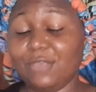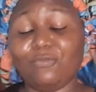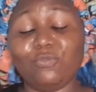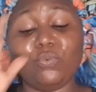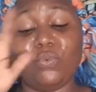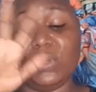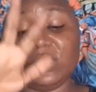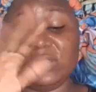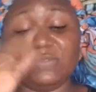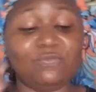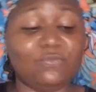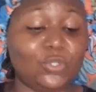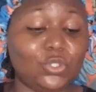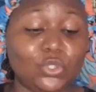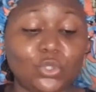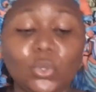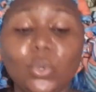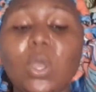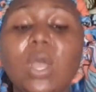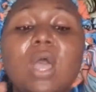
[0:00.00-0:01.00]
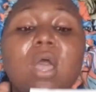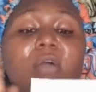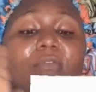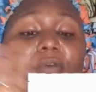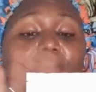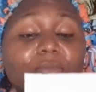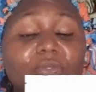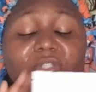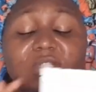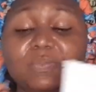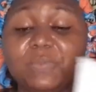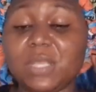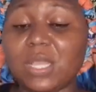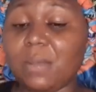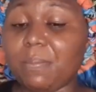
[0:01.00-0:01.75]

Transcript: If you want a video for me to speak